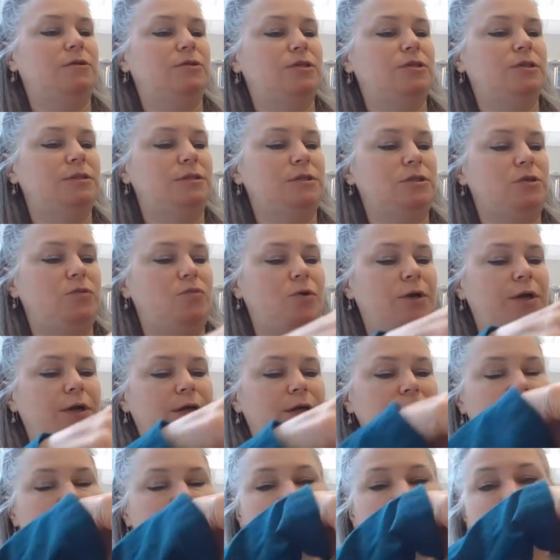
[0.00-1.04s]
just, you want
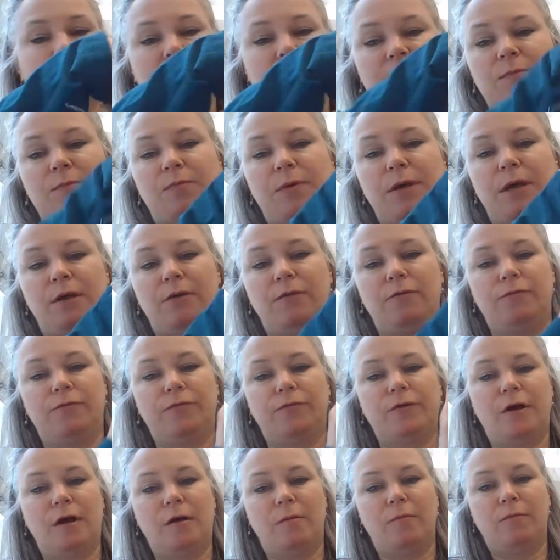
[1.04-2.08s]
to keep it
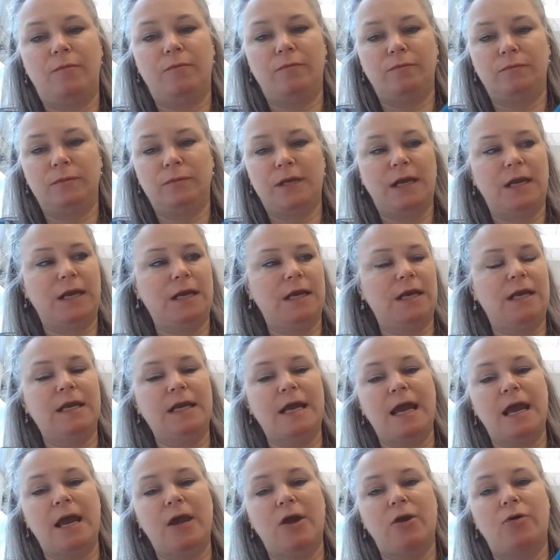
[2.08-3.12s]
from getting any
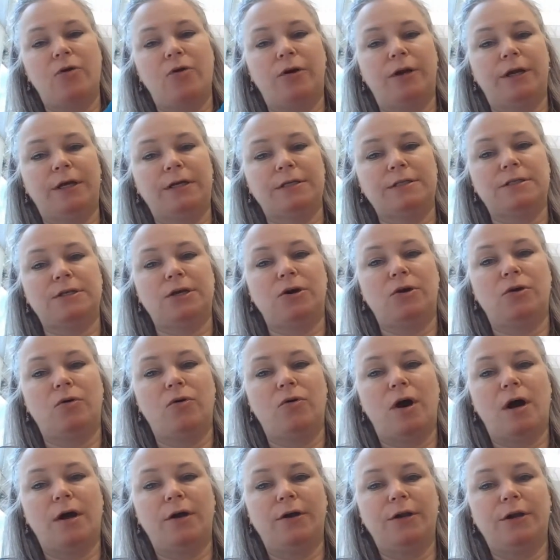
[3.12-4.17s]
air on it. So
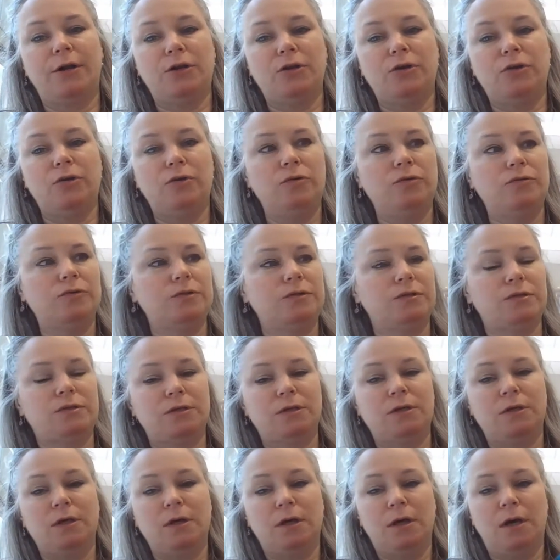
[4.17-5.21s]
I'm going to use
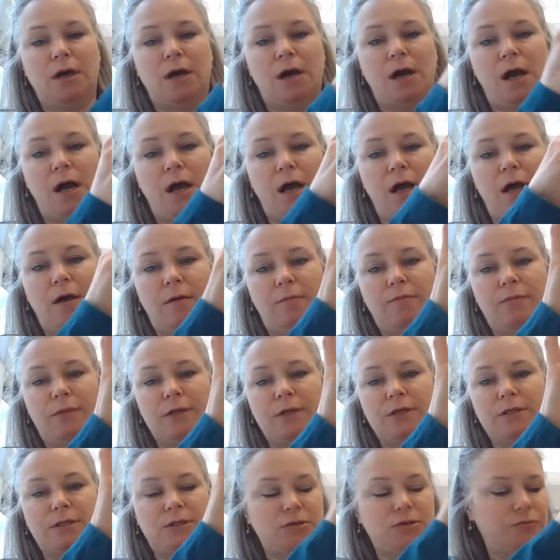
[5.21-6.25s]

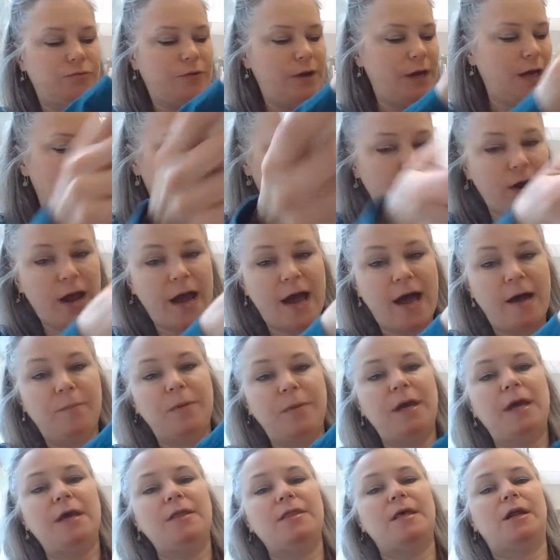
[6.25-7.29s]
this saran wrap,
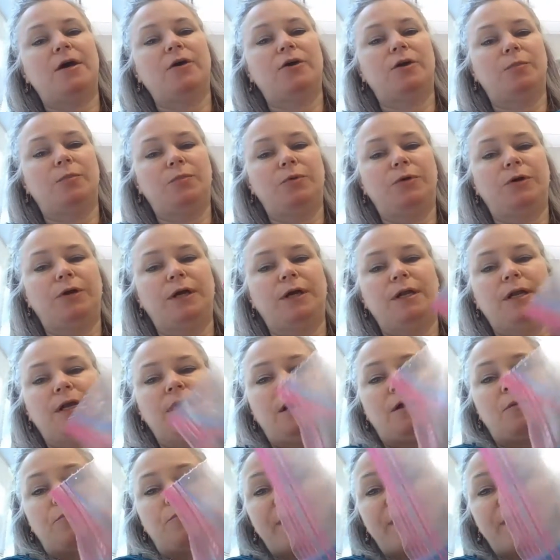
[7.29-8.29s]
and then I'm going to put it in a